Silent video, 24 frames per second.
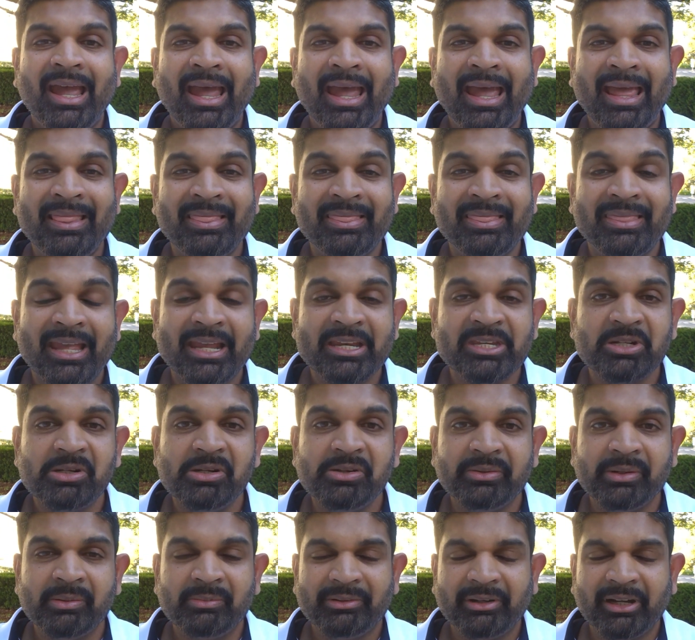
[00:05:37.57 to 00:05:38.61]
And then you'll
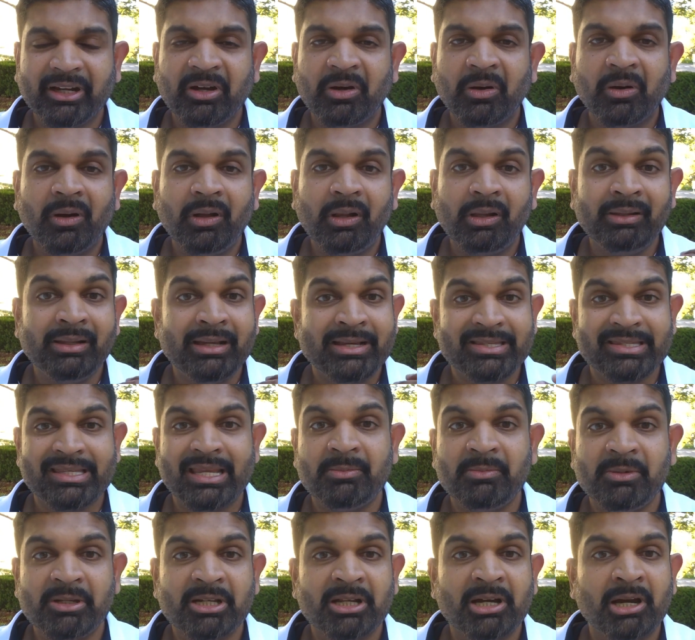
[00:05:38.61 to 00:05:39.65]
recall a
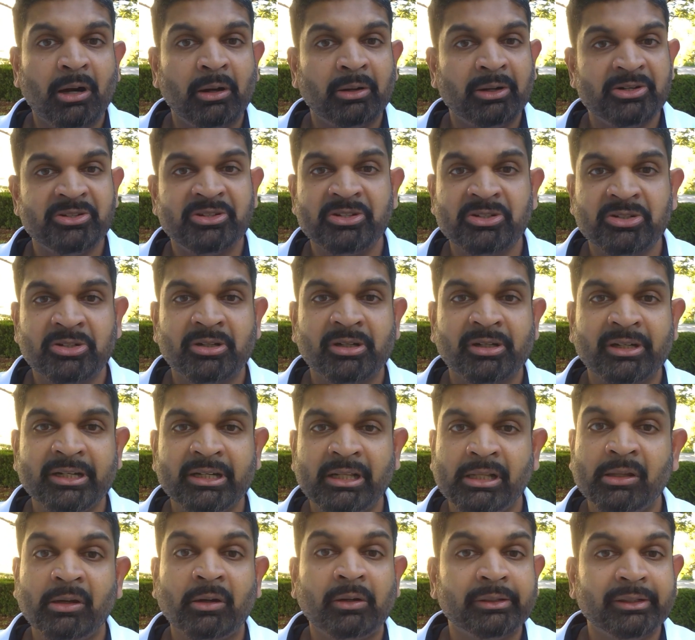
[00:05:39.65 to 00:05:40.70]
seminar or a
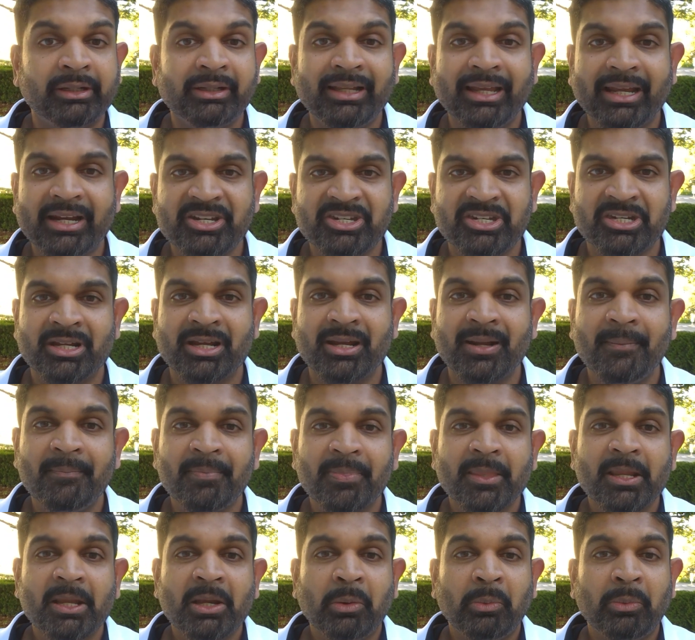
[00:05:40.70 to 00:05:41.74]
tutorial or a lecture
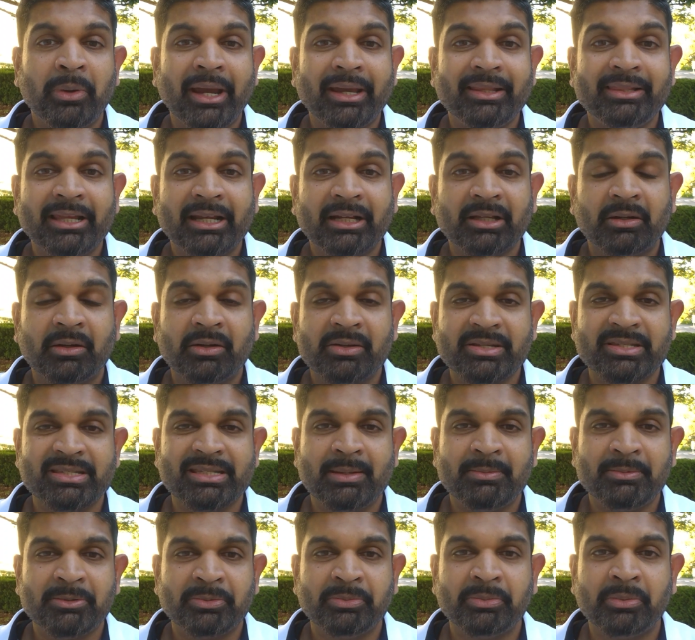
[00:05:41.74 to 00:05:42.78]
where that
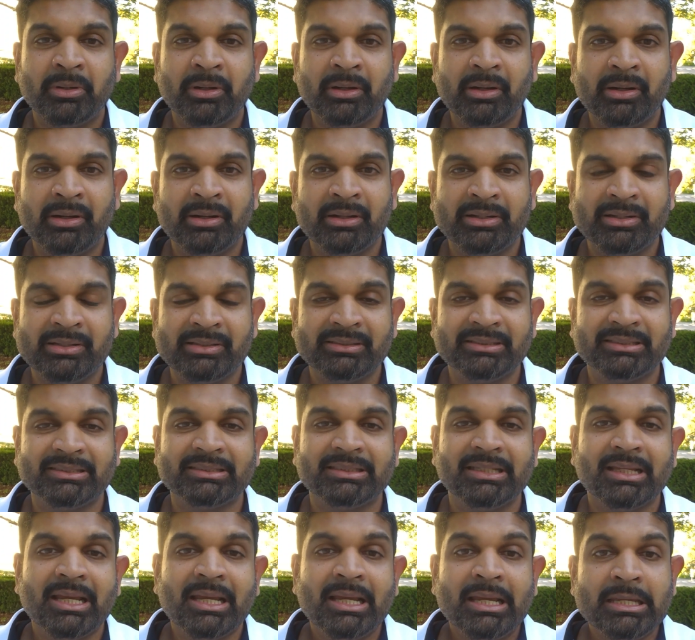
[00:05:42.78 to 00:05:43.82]
concept
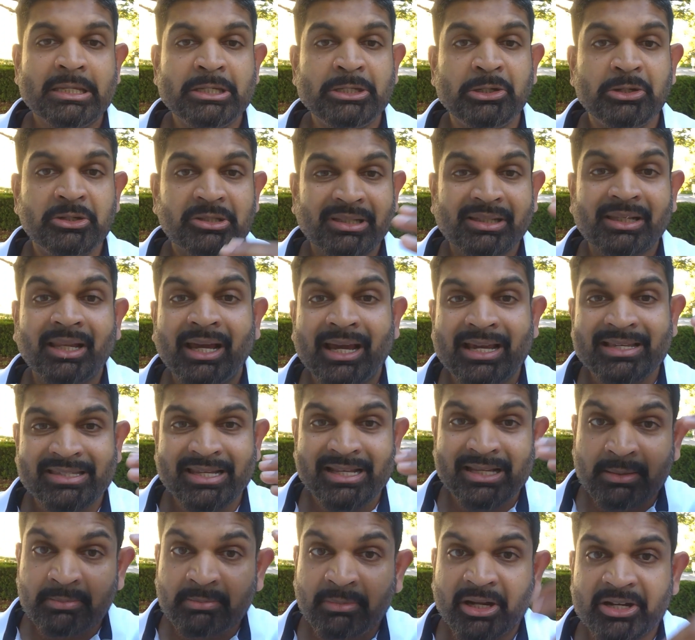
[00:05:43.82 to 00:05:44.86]
was utilized
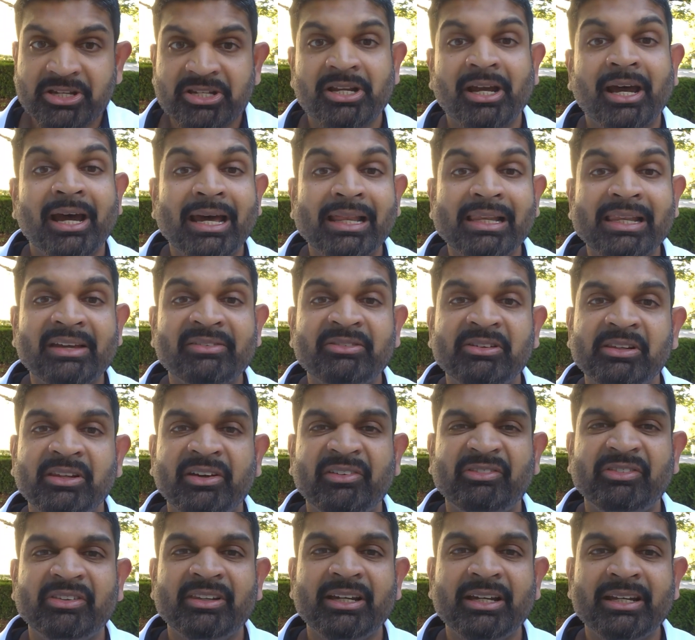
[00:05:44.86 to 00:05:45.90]
at a much higher level
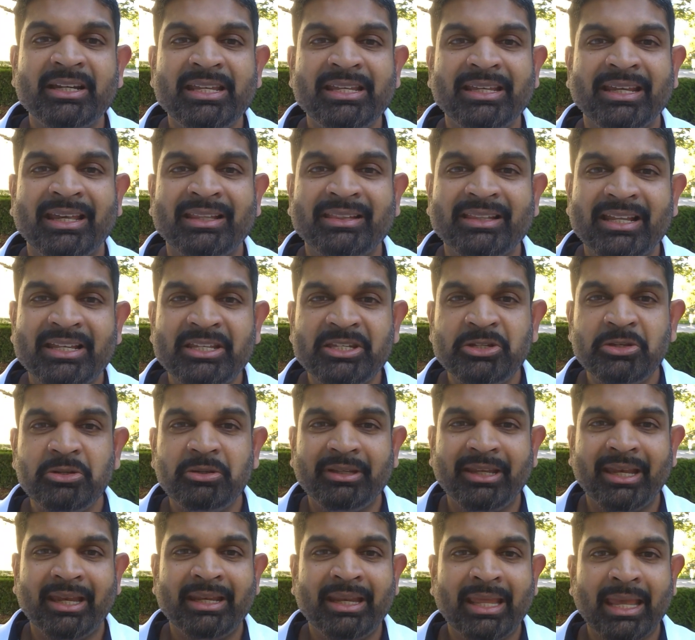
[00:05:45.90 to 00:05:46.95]
of learning, and then you
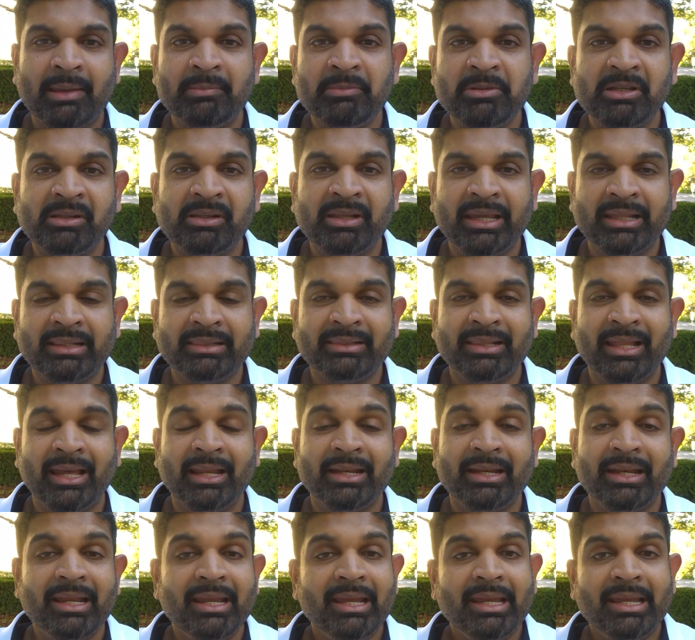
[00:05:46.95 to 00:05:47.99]
can emulate that
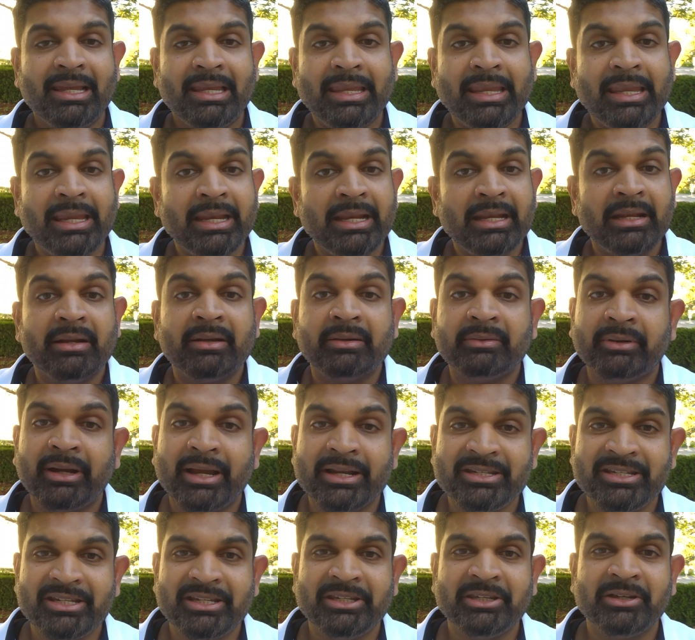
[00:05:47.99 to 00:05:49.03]
in
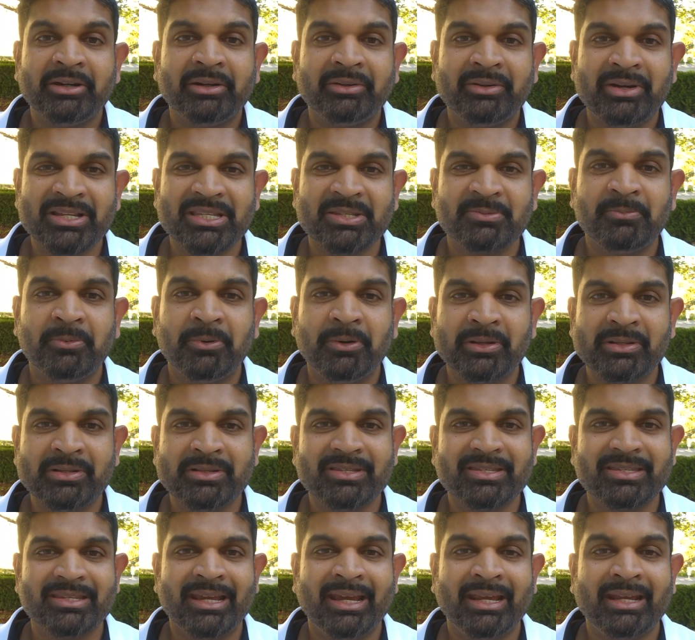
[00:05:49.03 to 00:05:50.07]
writing your
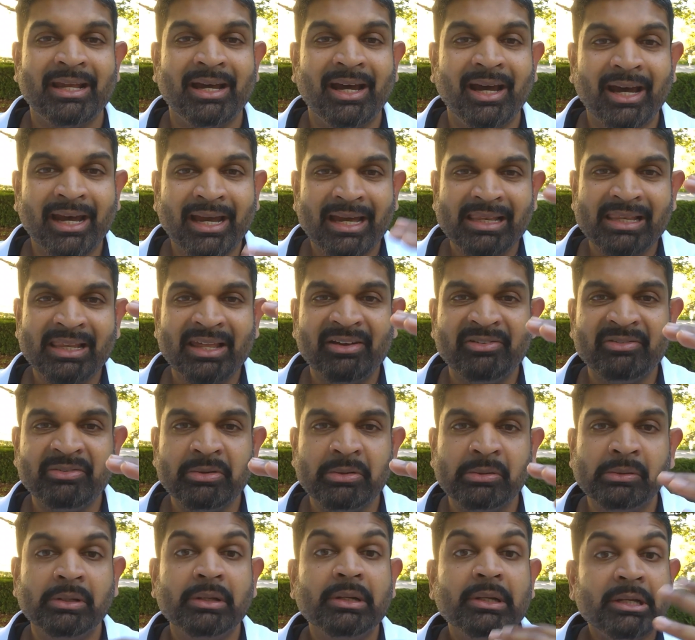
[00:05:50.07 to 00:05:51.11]
response at a higher
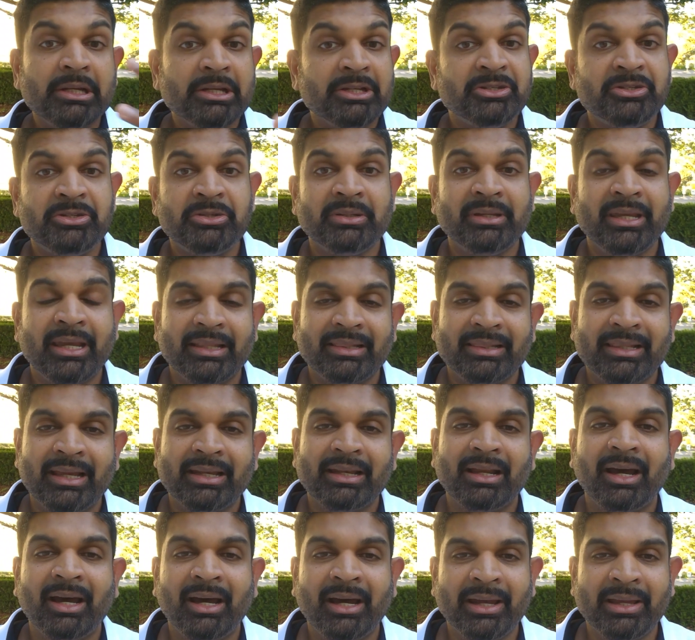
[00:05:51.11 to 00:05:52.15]
level to get that
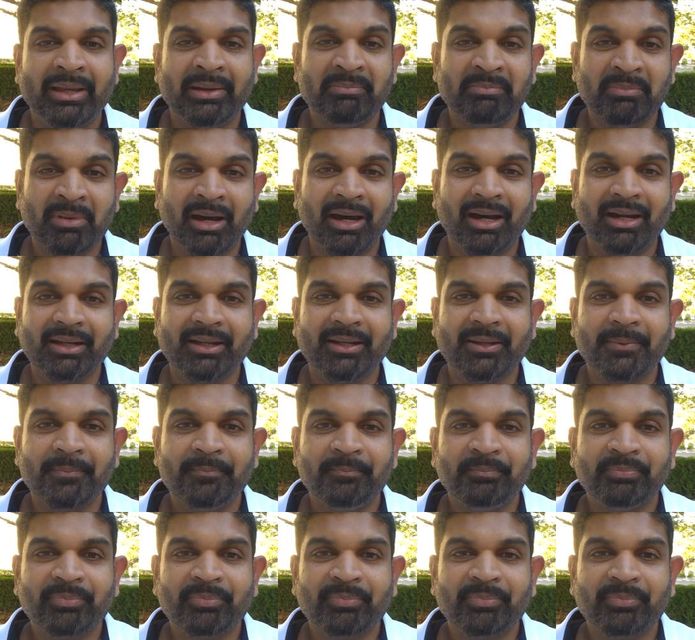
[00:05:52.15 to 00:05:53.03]
higher mark.